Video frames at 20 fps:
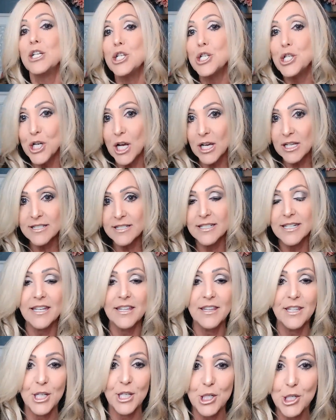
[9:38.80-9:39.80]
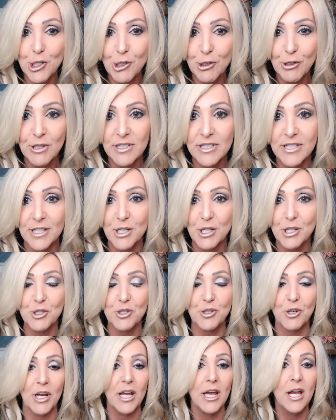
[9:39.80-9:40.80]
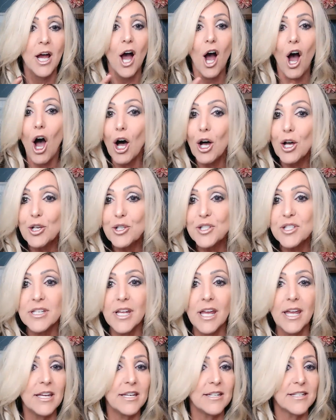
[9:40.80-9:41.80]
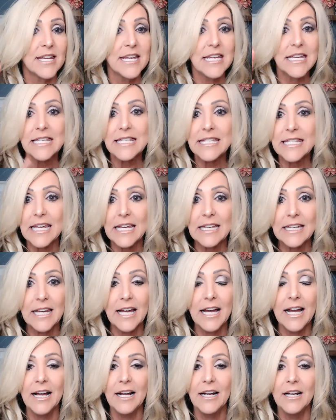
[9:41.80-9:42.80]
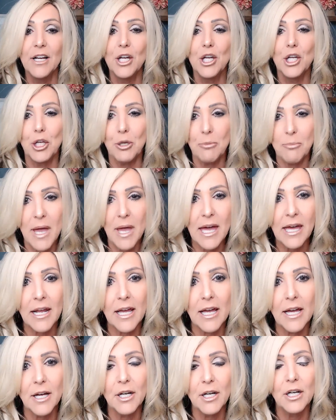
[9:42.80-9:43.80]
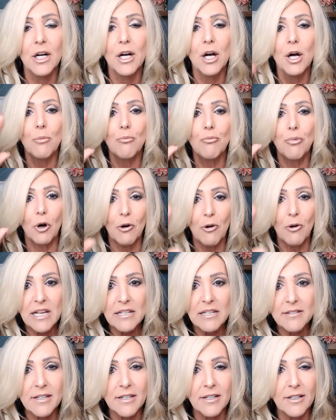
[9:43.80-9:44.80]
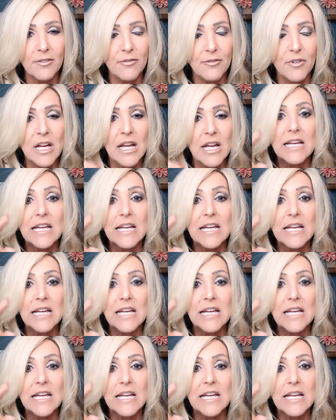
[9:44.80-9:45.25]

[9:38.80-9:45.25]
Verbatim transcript: just in the insurance industry. Allstate, Cigna, Humana, Progressive,